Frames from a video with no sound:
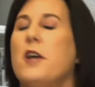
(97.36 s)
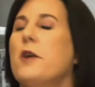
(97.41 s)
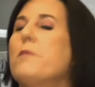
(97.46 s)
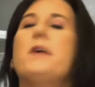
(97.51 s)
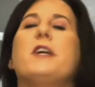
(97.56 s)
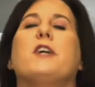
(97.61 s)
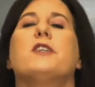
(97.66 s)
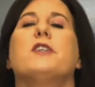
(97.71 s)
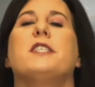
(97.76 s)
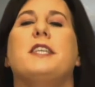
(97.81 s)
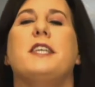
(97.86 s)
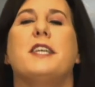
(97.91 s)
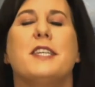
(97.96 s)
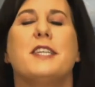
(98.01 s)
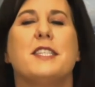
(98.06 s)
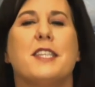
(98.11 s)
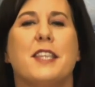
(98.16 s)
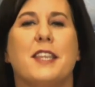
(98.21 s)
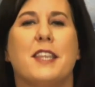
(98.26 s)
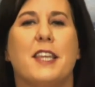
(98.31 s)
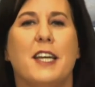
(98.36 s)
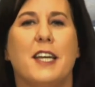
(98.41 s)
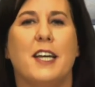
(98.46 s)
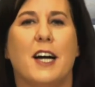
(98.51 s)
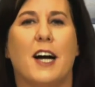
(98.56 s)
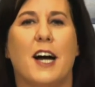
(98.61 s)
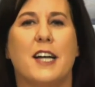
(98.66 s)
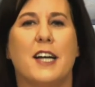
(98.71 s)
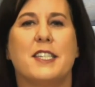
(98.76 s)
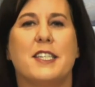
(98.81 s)
Because here's the thing,
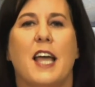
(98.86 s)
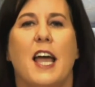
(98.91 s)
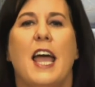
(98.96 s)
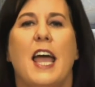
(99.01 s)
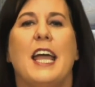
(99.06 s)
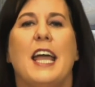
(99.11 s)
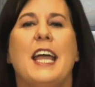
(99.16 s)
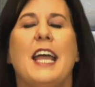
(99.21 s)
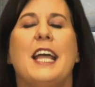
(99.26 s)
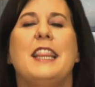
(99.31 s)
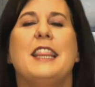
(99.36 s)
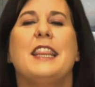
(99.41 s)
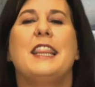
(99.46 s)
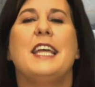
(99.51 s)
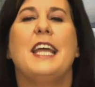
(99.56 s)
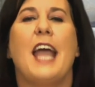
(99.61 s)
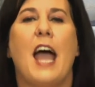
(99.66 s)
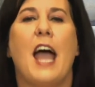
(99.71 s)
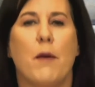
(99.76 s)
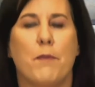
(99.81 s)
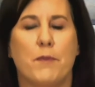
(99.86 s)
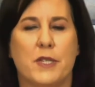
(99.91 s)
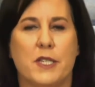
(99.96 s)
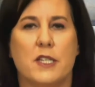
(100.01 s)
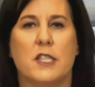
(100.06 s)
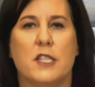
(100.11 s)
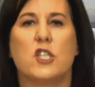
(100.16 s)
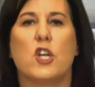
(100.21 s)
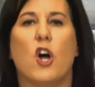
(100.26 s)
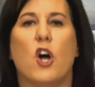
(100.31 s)
guys. In the
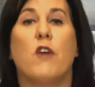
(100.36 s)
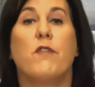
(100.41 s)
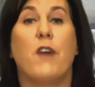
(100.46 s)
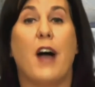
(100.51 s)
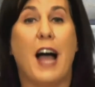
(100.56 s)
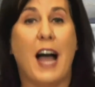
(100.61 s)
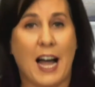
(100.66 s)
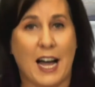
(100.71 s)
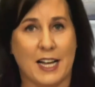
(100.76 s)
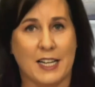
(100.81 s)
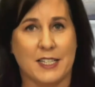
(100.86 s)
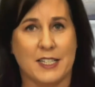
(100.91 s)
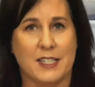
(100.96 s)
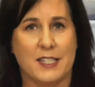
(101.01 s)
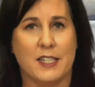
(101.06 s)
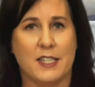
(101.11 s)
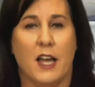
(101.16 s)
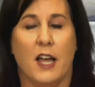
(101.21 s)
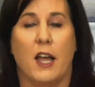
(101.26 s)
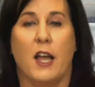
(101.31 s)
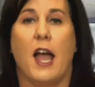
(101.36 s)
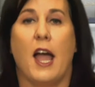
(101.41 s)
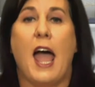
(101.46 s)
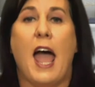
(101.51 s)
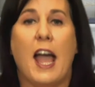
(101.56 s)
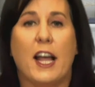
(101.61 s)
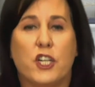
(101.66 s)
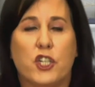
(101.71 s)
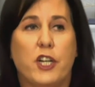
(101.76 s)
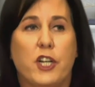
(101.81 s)
absence of us
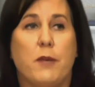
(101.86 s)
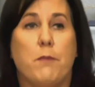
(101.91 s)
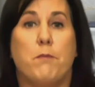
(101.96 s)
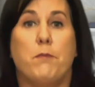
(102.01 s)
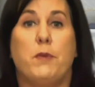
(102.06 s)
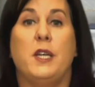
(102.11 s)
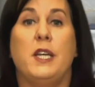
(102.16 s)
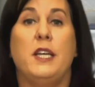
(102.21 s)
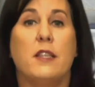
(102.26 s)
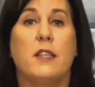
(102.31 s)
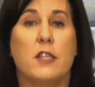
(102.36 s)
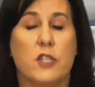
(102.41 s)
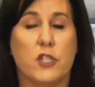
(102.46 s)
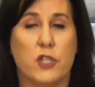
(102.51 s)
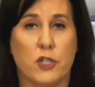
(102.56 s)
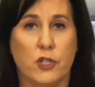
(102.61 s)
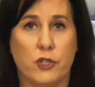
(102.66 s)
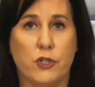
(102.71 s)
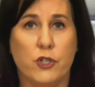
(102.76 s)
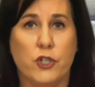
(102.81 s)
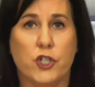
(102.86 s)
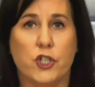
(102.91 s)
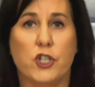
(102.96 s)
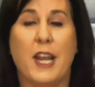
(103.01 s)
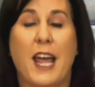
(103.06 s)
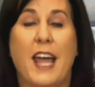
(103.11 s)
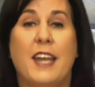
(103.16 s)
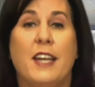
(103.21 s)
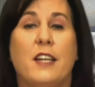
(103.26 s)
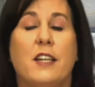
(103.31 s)
actually being the solution
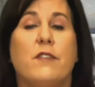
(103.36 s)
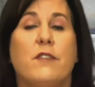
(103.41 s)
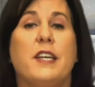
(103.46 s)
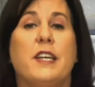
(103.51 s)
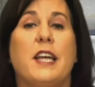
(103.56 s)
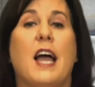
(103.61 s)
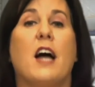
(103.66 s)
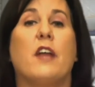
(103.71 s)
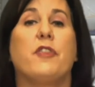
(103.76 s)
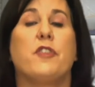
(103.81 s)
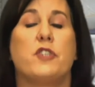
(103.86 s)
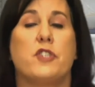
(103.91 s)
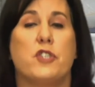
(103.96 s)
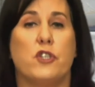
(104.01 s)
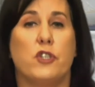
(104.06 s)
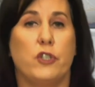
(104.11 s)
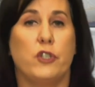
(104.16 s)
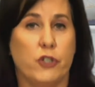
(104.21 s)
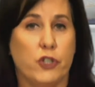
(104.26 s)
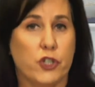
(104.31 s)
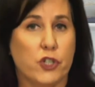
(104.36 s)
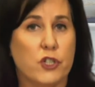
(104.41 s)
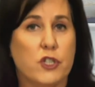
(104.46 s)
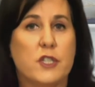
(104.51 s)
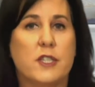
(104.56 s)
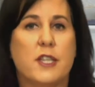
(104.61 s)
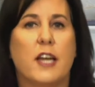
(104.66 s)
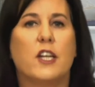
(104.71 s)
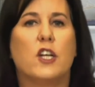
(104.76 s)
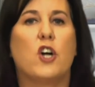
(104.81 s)
and living out the
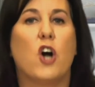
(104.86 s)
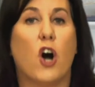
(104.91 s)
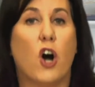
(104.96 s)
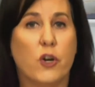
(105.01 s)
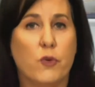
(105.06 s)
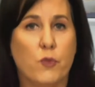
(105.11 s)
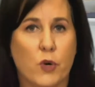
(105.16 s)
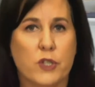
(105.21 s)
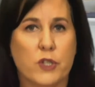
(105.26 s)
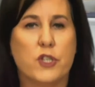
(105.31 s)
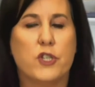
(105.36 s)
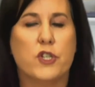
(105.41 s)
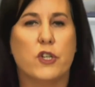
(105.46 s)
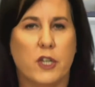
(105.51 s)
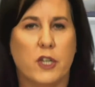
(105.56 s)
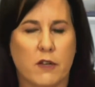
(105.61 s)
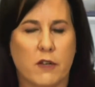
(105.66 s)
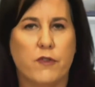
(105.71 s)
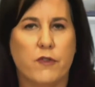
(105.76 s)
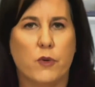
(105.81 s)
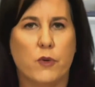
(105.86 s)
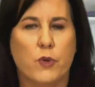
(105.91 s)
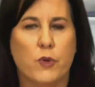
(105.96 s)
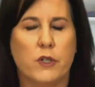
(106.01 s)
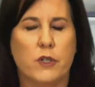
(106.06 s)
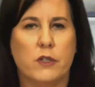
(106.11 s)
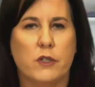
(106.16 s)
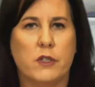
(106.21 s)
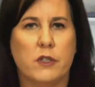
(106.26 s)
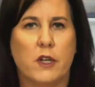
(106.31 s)
solutions that God wants to give the
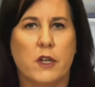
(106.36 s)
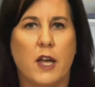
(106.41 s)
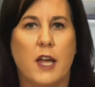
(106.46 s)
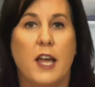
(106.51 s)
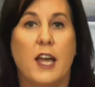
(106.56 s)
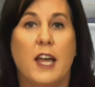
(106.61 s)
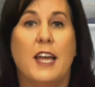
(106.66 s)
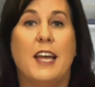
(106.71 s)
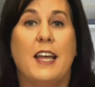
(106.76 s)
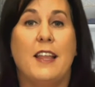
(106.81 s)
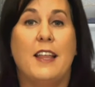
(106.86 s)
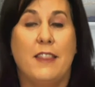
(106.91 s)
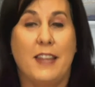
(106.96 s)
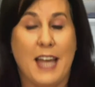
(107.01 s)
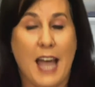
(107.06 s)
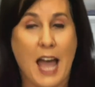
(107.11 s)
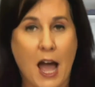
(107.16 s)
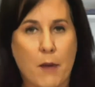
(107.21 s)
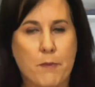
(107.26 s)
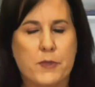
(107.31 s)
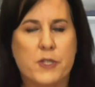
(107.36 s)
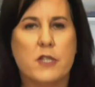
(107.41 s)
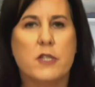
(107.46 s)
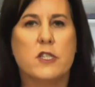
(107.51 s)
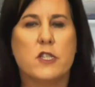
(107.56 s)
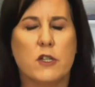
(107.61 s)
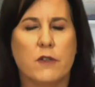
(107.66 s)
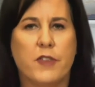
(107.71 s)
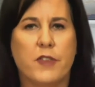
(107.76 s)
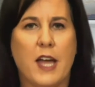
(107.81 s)
world, in the
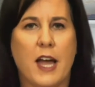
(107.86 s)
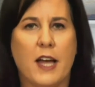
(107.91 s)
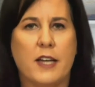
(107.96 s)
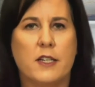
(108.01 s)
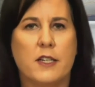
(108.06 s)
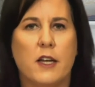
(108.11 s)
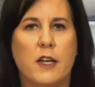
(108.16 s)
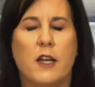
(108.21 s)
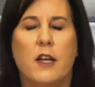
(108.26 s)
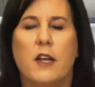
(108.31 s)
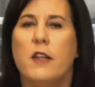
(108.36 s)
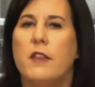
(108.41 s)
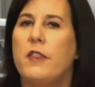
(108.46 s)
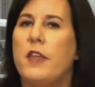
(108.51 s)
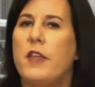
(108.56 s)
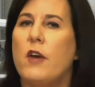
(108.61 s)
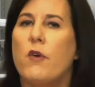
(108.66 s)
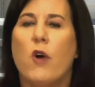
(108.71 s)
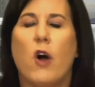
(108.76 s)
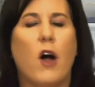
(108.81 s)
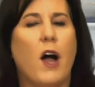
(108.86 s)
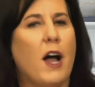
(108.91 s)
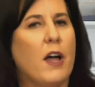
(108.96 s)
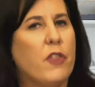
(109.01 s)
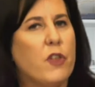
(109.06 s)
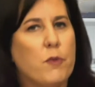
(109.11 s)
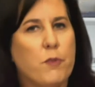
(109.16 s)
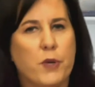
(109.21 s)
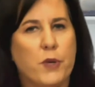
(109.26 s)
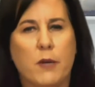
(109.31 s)
absence of that, there are
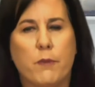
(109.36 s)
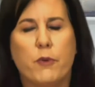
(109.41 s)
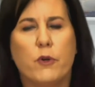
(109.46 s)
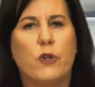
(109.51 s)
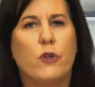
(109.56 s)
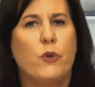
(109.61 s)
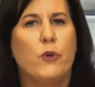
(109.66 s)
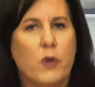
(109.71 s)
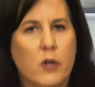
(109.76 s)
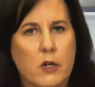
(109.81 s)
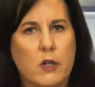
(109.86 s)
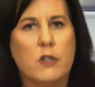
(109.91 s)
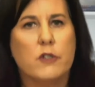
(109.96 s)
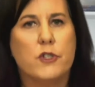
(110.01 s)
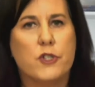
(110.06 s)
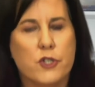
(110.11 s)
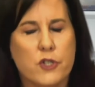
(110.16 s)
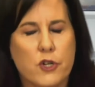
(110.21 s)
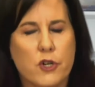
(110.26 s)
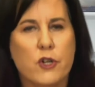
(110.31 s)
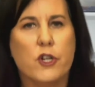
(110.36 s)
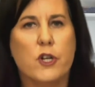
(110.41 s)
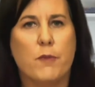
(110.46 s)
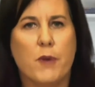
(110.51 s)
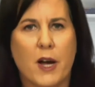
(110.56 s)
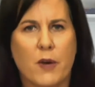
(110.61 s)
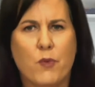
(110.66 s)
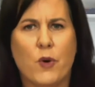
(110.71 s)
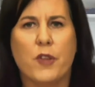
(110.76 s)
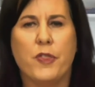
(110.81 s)
other people who are concerned
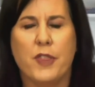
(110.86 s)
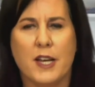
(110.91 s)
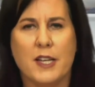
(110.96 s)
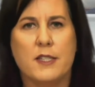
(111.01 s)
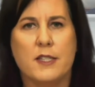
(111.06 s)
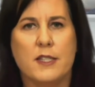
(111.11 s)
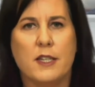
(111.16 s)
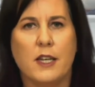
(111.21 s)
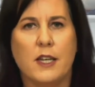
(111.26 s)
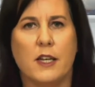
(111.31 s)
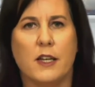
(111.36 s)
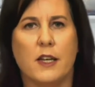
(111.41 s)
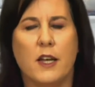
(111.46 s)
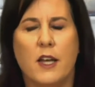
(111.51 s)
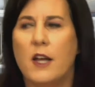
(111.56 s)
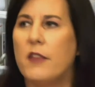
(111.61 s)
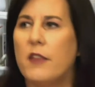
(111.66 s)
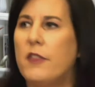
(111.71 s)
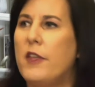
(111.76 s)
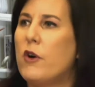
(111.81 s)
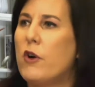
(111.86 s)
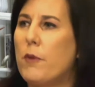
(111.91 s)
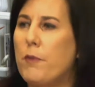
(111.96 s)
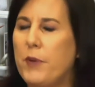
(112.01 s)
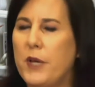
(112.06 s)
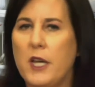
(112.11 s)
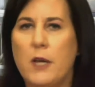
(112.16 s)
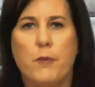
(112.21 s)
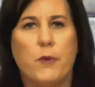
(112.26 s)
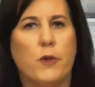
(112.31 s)
about what they see. There are
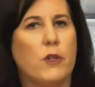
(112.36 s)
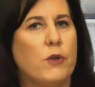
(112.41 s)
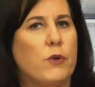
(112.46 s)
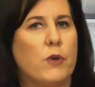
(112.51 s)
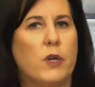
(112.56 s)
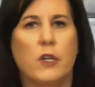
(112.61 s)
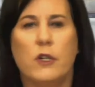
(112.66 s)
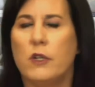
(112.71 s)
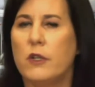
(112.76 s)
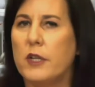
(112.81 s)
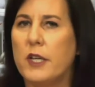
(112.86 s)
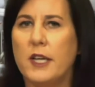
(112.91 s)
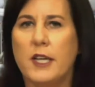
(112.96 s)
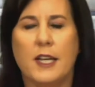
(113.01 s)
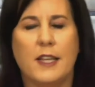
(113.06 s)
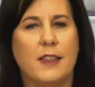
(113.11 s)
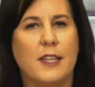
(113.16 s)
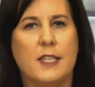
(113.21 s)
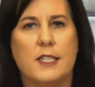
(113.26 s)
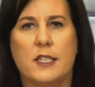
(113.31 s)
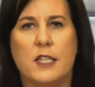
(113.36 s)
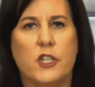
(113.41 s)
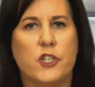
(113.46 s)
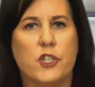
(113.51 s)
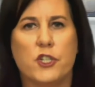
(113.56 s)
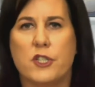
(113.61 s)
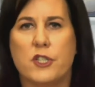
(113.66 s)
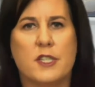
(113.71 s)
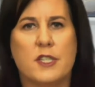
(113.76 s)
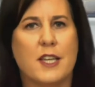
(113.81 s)
people who are looking at these
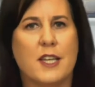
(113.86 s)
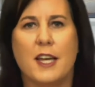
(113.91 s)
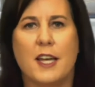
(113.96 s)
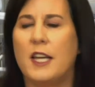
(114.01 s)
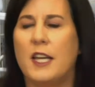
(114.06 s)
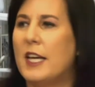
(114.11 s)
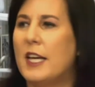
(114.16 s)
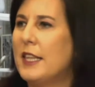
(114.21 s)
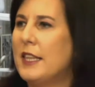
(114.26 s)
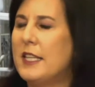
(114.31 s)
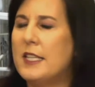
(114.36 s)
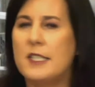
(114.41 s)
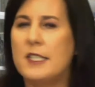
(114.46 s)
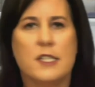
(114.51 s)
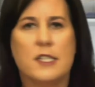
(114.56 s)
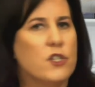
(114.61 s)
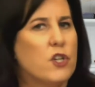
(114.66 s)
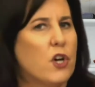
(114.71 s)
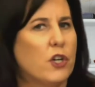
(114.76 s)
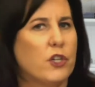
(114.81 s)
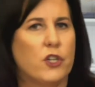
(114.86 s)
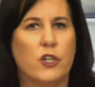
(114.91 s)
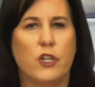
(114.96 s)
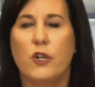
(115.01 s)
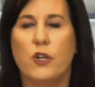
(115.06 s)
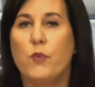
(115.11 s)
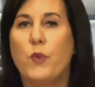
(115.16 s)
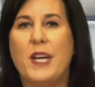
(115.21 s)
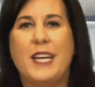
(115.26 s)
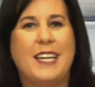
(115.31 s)
issues and saying, this is not
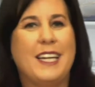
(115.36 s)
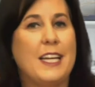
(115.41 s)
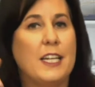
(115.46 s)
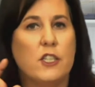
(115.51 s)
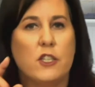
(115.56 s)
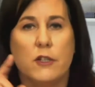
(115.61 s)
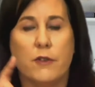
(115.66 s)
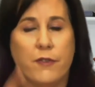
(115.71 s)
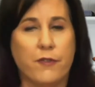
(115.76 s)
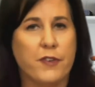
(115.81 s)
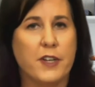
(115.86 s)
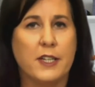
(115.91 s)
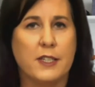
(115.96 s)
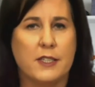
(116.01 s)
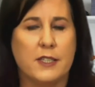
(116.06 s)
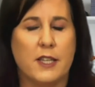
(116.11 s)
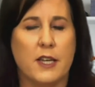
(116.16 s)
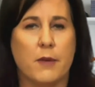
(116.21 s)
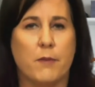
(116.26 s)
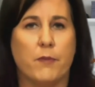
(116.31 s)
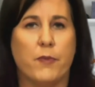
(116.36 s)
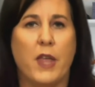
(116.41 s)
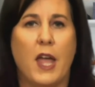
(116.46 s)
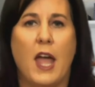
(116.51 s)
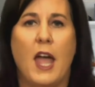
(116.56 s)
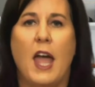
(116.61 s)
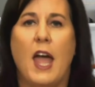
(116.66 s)
good. We need to fix them.